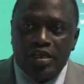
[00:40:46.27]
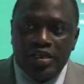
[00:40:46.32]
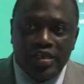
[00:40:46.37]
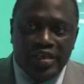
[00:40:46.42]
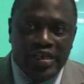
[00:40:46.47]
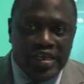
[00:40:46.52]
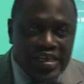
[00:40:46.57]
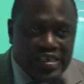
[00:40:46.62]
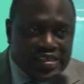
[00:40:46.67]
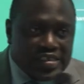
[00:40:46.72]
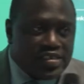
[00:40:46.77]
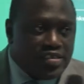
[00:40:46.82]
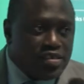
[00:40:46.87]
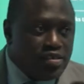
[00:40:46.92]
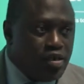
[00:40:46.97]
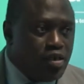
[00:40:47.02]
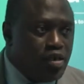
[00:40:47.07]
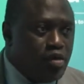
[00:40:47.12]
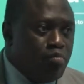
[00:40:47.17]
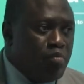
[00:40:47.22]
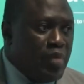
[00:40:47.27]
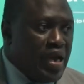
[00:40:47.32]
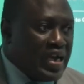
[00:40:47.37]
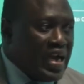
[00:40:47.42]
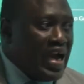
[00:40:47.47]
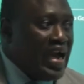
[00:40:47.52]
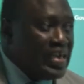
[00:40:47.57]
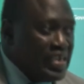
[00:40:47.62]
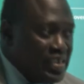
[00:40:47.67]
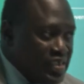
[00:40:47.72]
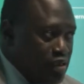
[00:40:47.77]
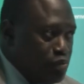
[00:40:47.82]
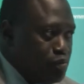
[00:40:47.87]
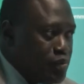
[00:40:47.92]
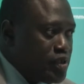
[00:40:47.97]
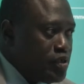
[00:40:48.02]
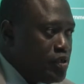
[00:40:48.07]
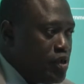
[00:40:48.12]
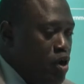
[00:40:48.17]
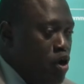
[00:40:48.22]
these
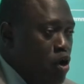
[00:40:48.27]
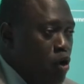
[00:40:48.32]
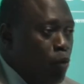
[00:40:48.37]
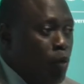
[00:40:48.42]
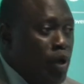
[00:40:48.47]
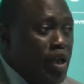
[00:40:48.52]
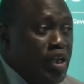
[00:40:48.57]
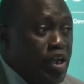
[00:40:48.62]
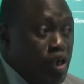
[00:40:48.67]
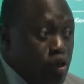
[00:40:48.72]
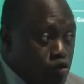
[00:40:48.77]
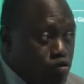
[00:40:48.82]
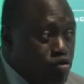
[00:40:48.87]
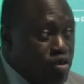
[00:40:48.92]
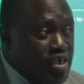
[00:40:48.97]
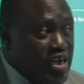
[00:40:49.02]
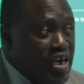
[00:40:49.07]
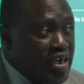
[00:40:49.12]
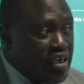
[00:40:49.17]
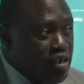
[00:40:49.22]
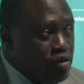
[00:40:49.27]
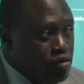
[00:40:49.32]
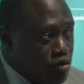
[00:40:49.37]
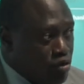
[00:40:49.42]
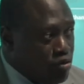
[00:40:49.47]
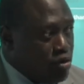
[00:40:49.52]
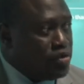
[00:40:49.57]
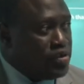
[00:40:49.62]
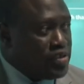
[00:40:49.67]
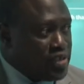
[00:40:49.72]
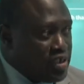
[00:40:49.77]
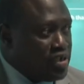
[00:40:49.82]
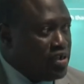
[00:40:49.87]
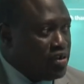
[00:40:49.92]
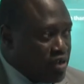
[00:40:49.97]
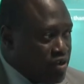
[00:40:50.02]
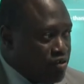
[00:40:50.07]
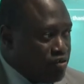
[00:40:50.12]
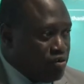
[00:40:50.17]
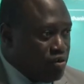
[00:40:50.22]
mechanisms, we need to take into
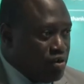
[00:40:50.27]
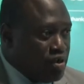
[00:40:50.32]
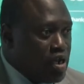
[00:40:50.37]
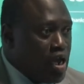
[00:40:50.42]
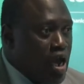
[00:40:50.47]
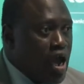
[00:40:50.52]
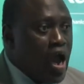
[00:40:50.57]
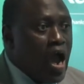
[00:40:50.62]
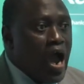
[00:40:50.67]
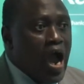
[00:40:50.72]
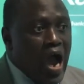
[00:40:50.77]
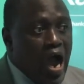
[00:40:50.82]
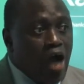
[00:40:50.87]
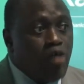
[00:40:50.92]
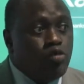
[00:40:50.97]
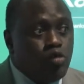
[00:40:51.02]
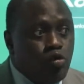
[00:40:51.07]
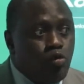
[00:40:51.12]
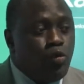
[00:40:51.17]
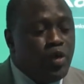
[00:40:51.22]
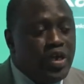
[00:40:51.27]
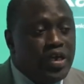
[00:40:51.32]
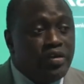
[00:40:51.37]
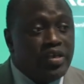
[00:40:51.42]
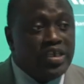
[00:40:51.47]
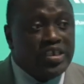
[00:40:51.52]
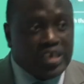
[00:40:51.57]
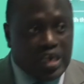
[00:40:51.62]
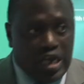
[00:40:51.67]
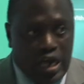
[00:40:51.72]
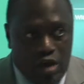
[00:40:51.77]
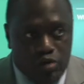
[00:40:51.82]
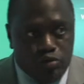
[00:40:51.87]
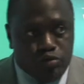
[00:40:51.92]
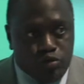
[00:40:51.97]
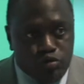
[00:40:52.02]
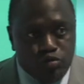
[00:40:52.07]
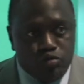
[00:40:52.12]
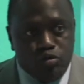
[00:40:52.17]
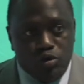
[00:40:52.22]
consideration how do we reach
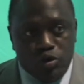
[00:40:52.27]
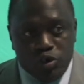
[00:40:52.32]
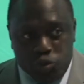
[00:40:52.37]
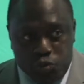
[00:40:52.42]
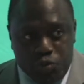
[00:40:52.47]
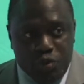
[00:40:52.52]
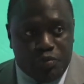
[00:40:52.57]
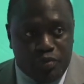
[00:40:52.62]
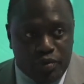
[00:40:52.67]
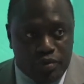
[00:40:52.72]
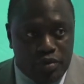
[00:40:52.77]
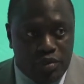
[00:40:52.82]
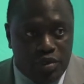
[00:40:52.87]
out to those people.